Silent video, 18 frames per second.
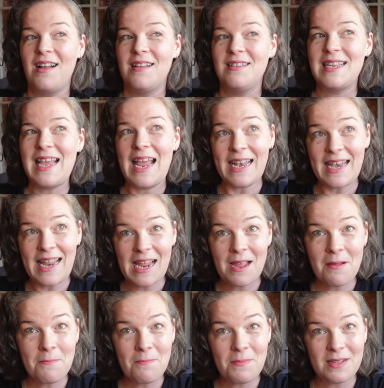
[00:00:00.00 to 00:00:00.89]
10
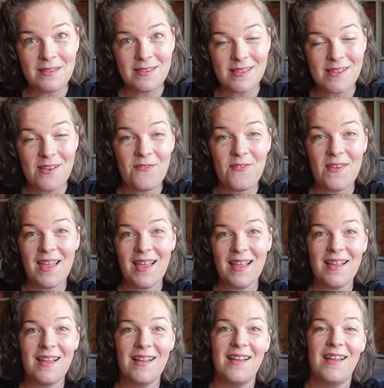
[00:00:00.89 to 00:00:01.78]
a.m.
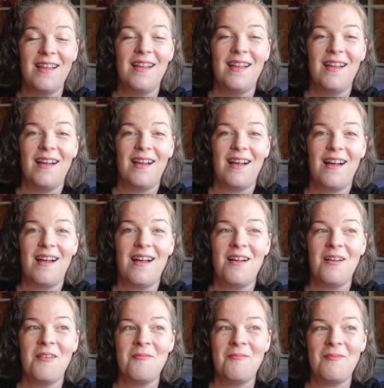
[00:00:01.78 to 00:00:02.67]
Pacific,
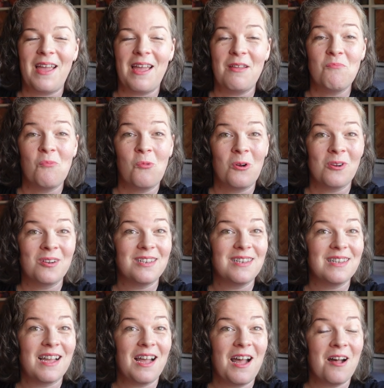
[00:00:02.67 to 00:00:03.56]
and more
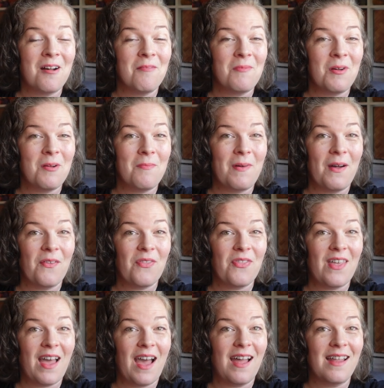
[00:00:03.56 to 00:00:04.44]
to come
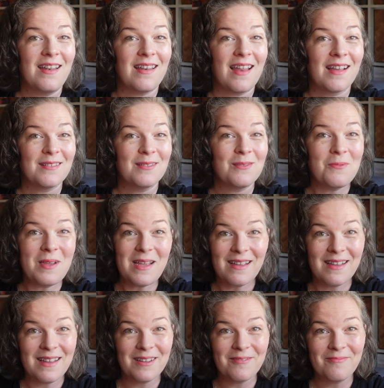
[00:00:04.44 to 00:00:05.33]
about that next
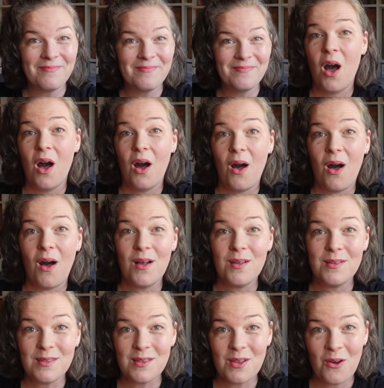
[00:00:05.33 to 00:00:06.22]
week.
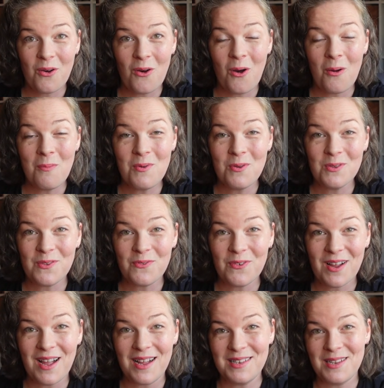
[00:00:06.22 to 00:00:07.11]
Also, almost
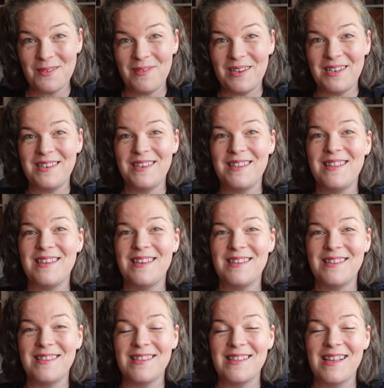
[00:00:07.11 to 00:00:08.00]
forgot to mention
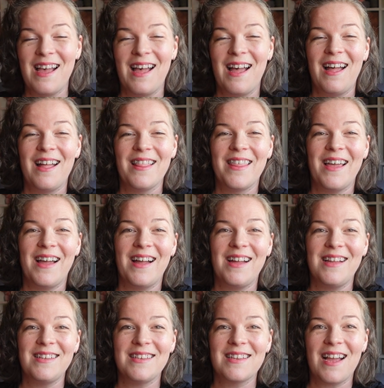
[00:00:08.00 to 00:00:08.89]
this,
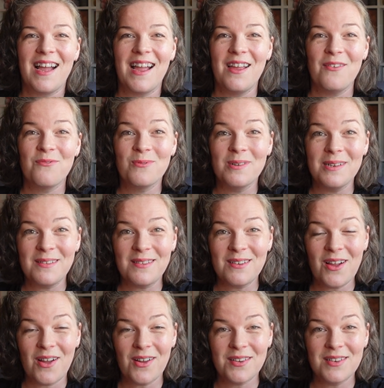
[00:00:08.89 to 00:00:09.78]
that I have
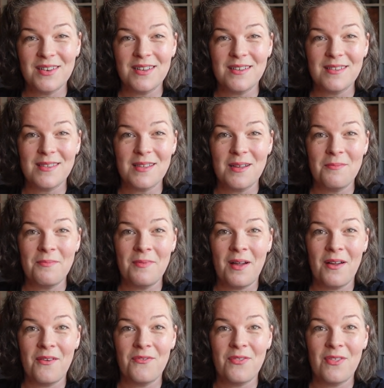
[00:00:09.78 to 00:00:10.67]
restocked some
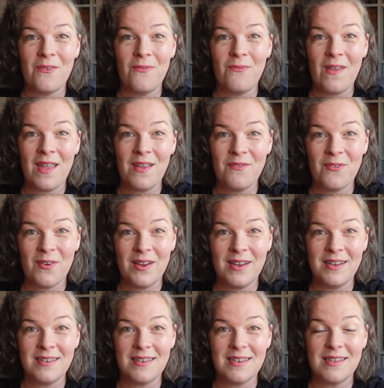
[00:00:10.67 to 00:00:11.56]
of the
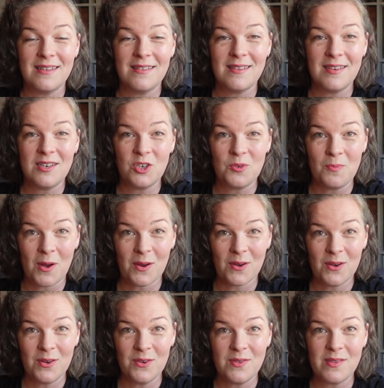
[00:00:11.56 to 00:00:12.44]
favorite stitch
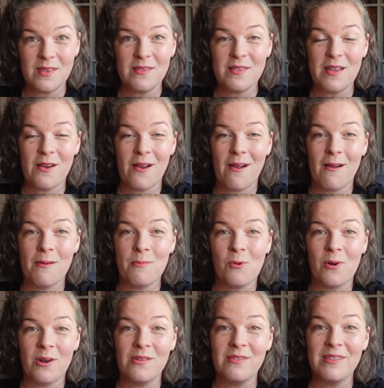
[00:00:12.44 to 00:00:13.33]
markers. There are
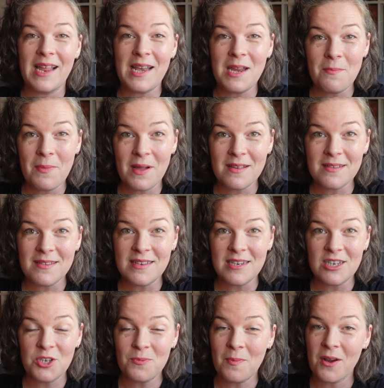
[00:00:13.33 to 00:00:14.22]
more ladybug
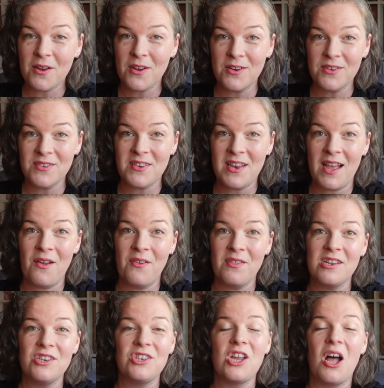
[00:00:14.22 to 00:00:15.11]
stitch markers now
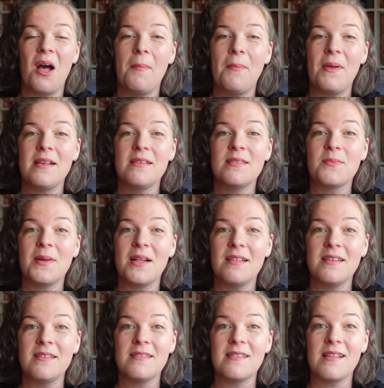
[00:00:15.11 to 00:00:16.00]
in the shop, as
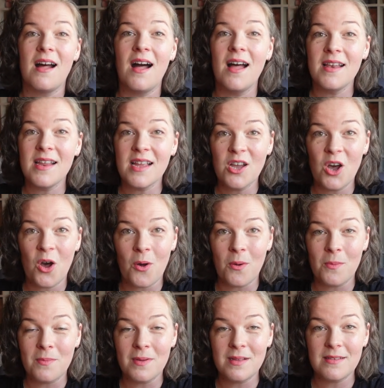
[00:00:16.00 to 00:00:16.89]
well as the
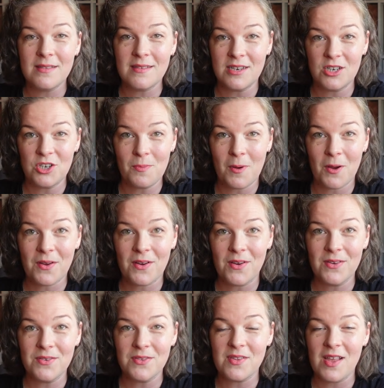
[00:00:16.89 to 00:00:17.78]
honeycomb stitch
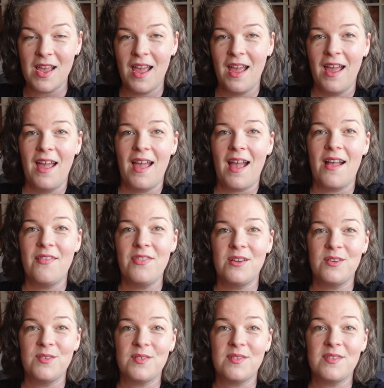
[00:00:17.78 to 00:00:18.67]
markers. And
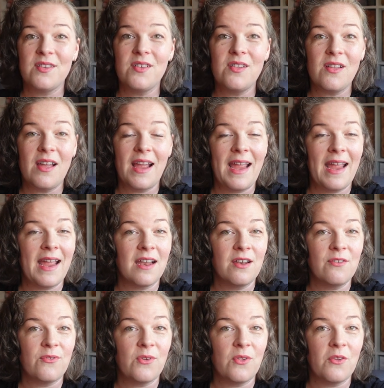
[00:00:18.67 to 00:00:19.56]
there's still a
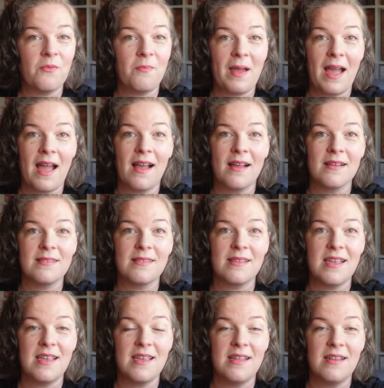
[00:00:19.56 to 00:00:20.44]
handful of bags
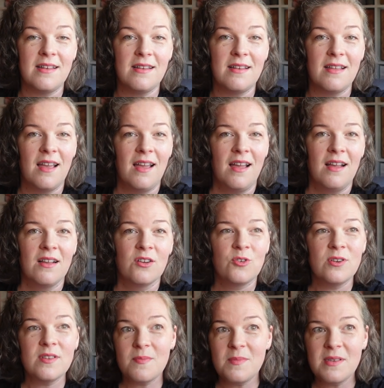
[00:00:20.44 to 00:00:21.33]
in
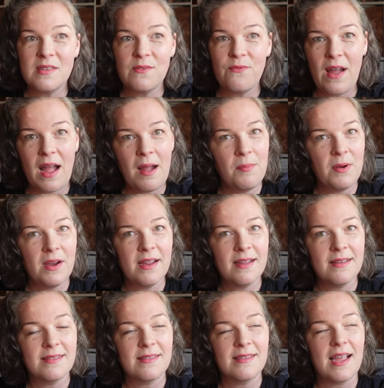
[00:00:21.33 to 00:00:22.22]
Christmas
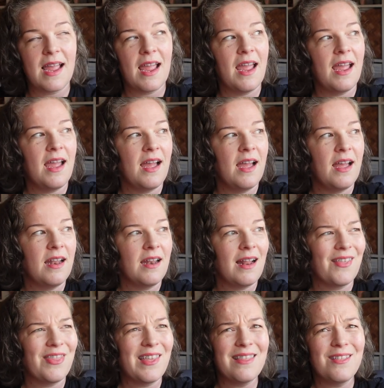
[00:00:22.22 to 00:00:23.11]
fabrics, and
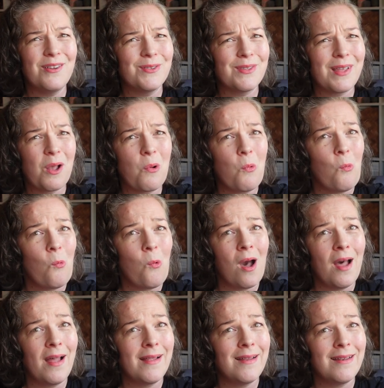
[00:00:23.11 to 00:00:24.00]
I think there's like
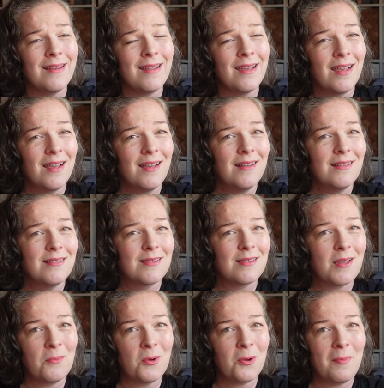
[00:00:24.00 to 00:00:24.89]
one
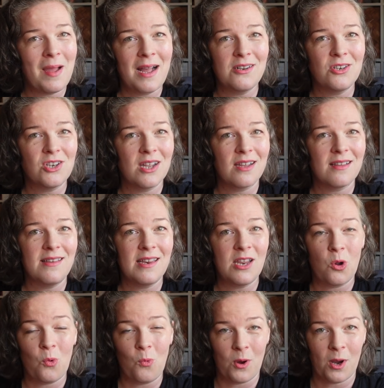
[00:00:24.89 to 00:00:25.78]
summer magic
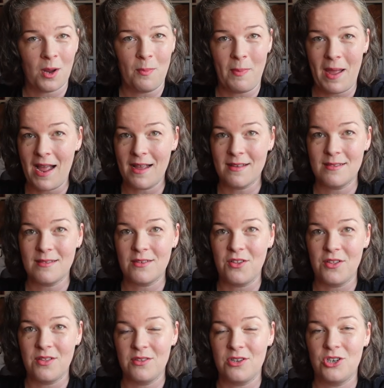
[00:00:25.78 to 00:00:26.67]
needlework bag
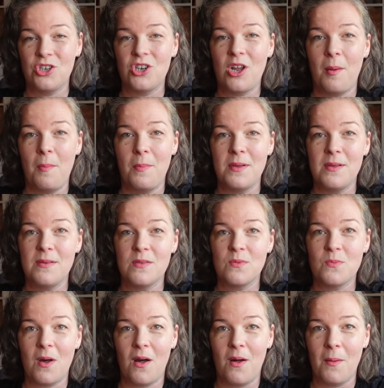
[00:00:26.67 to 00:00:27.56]
still in the shop
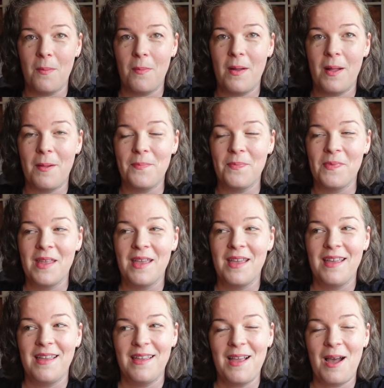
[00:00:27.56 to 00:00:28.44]
as well. But
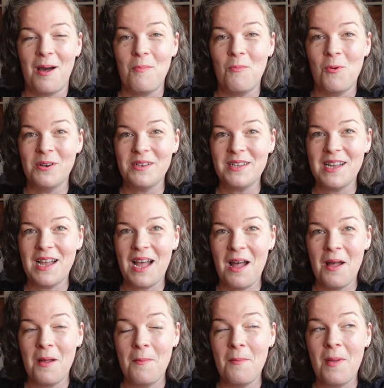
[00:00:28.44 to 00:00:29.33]
yeah, more to
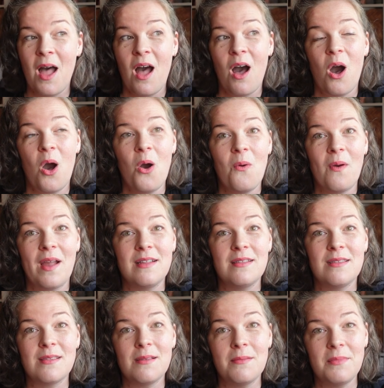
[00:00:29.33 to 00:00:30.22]
come. Oh,
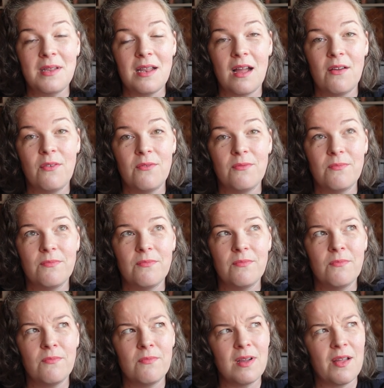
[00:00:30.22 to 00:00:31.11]
and some of
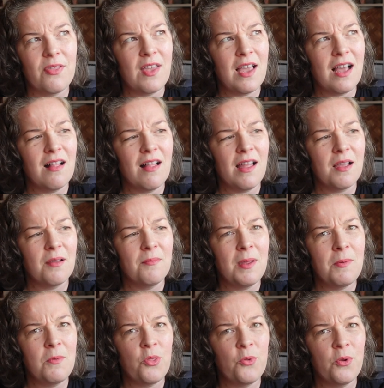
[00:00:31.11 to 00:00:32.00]
I think like
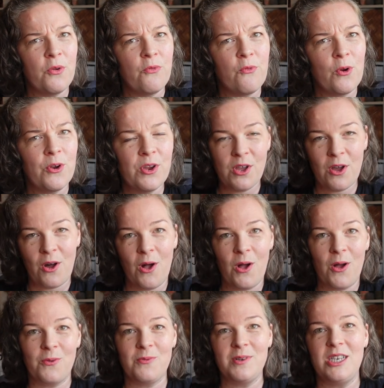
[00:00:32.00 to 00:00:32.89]
maybe three or four of
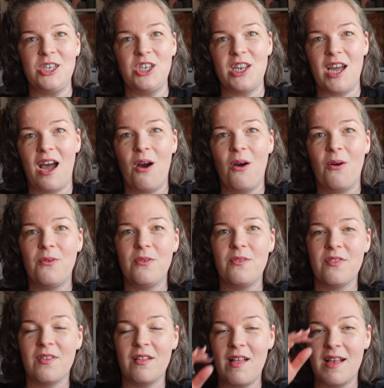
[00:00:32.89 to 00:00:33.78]
y'all reached
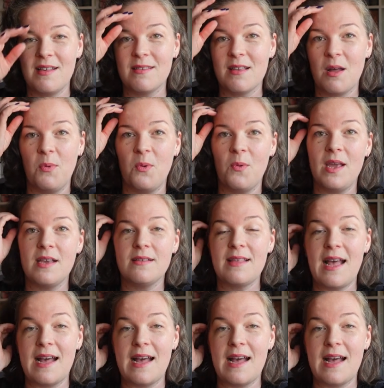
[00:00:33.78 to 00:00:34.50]
out the last couple weeks